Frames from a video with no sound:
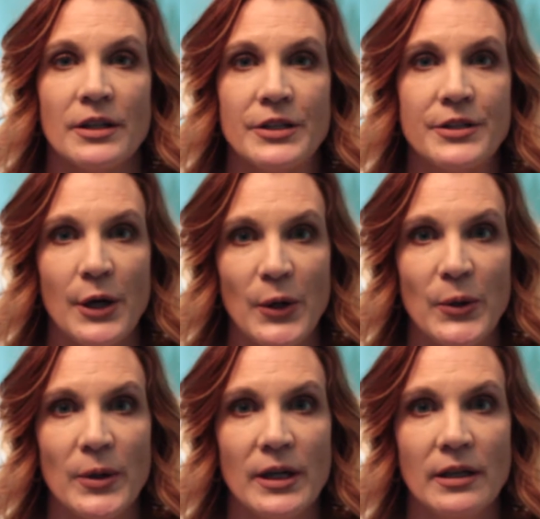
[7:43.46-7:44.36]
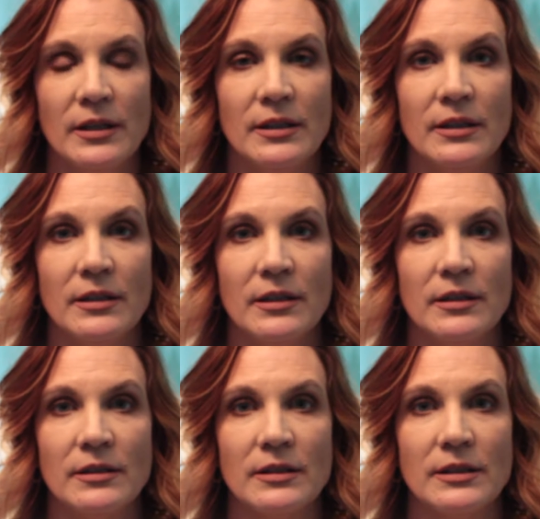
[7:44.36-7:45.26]
So
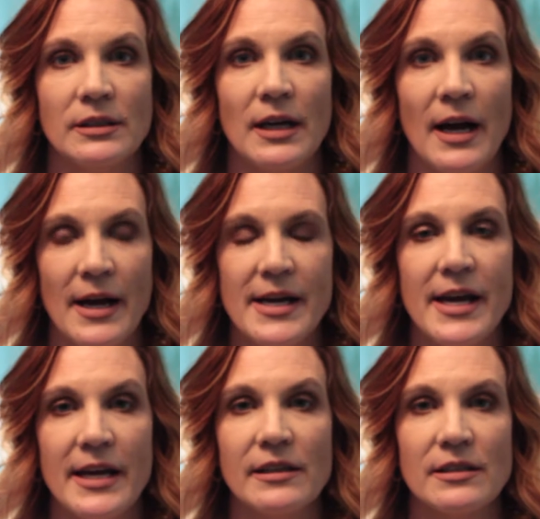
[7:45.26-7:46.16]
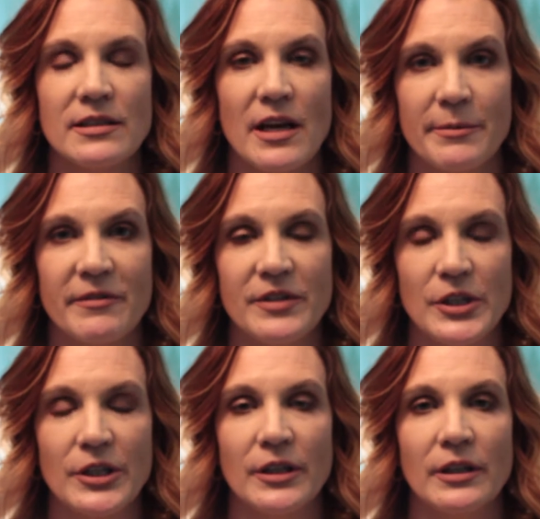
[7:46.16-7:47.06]
I hate this time of
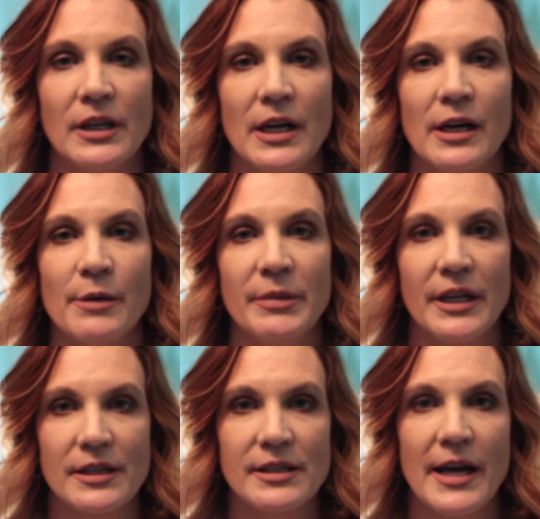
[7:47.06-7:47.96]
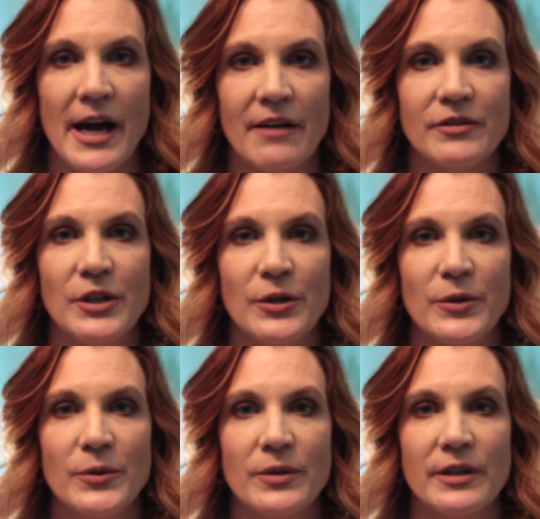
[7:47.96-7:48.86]
year because I have
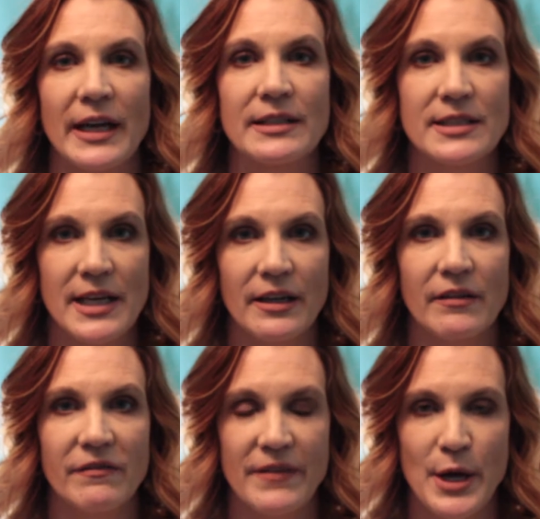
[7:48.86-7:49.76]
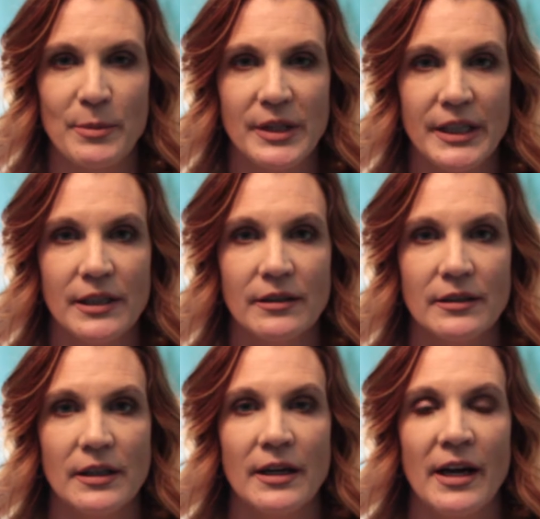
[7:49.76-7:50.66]
no extended family.
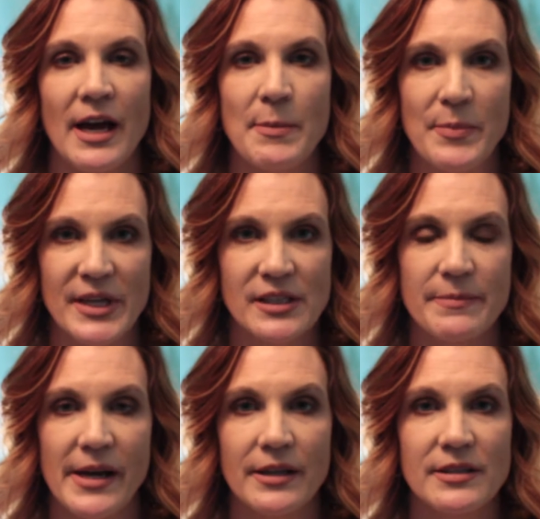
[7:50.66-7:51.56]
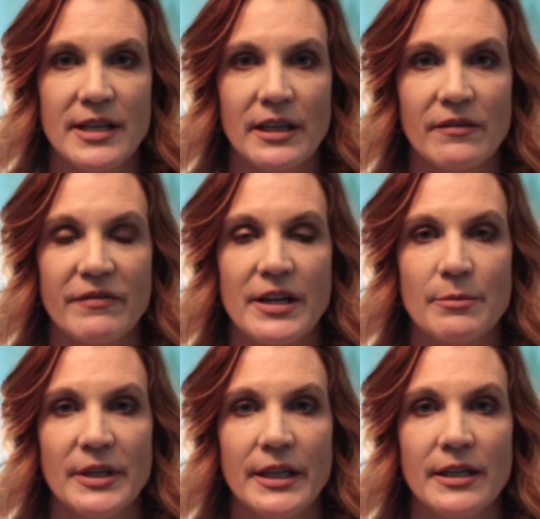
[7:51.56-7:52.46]
I miss my extended
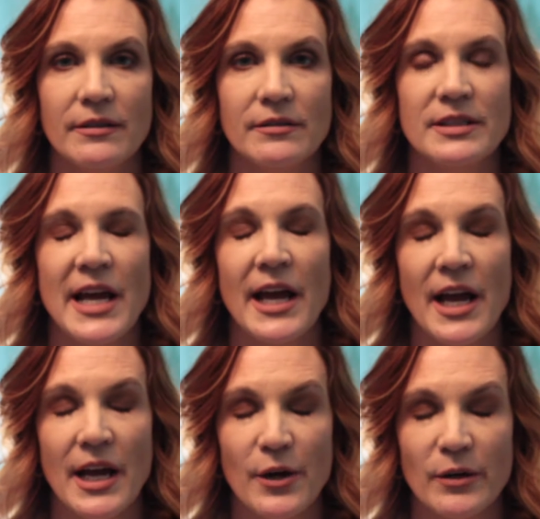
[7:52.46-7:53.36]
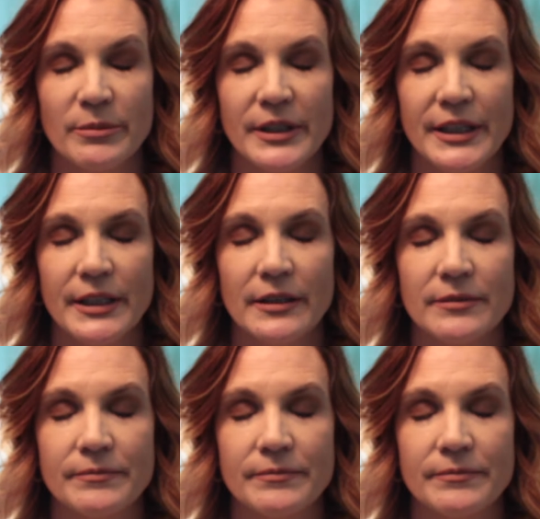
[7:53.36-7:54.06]
family terribly.